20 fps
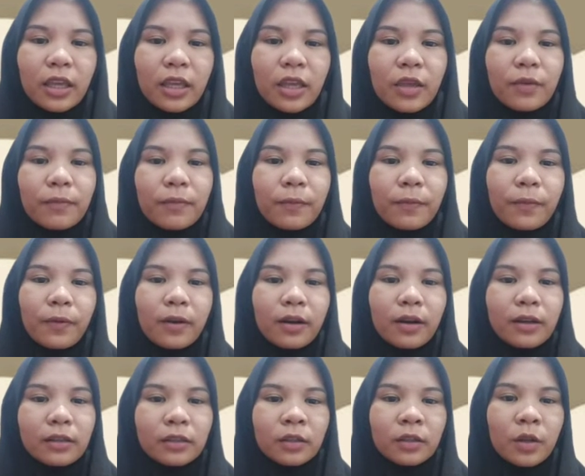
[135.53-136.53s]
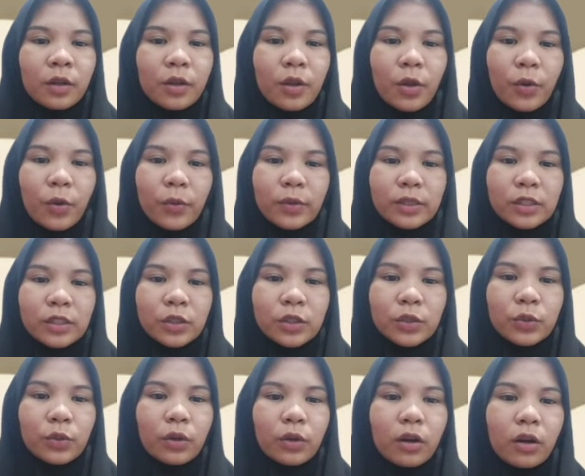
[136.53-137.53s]
Impart knowledge
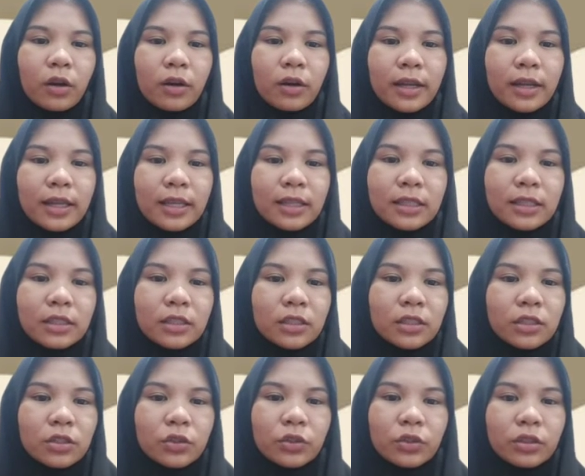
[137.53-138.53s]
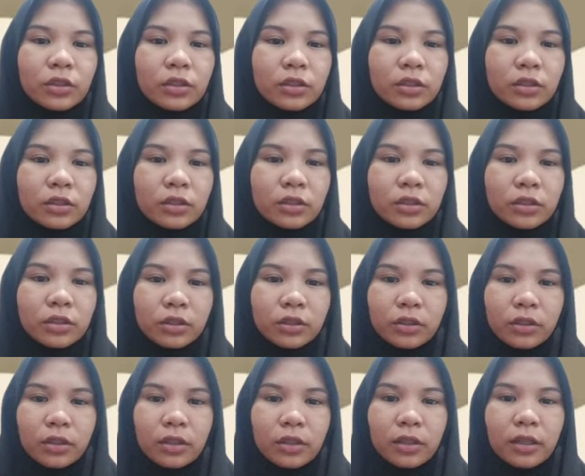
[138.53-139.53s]
to our
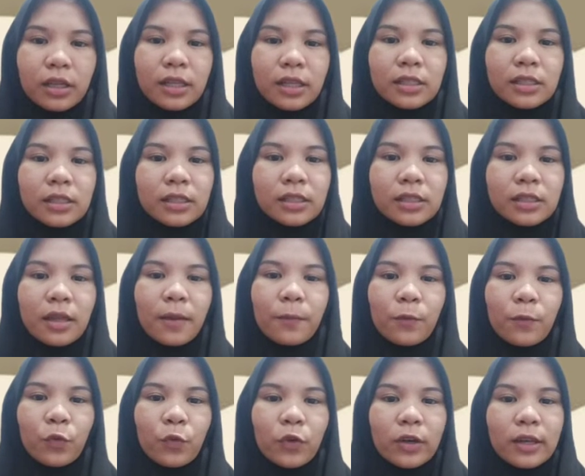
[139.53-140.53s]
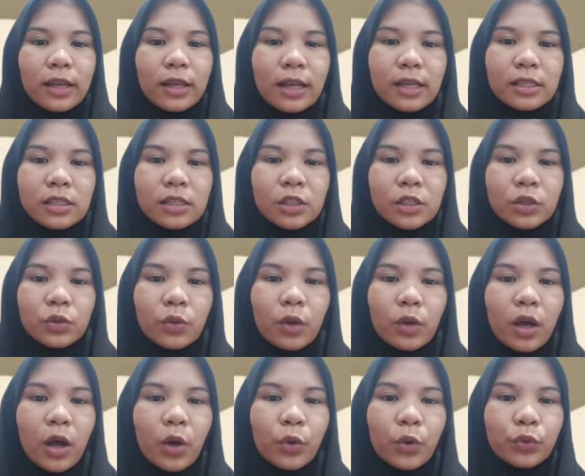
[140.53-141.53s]
instructor, someone as to
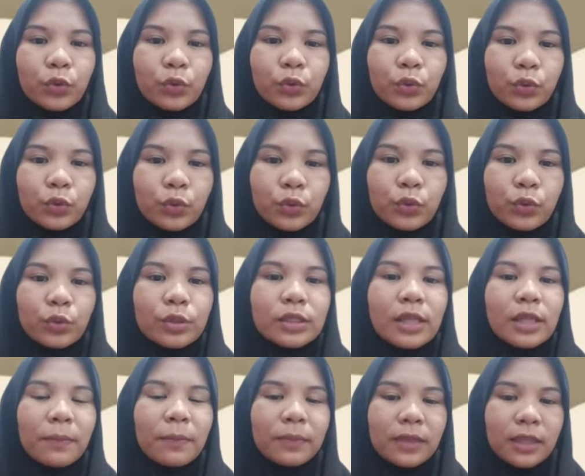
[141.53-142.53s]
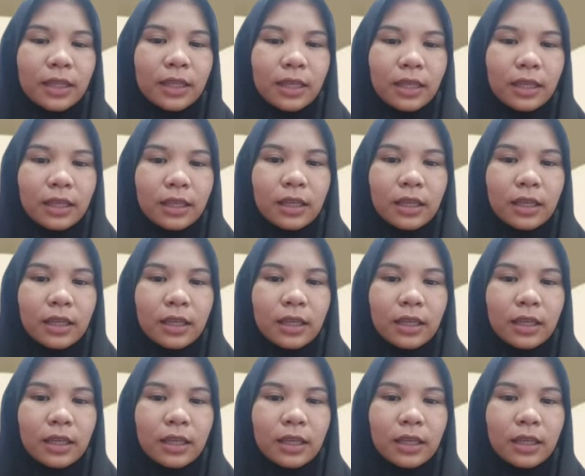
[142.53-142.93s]
how to do something.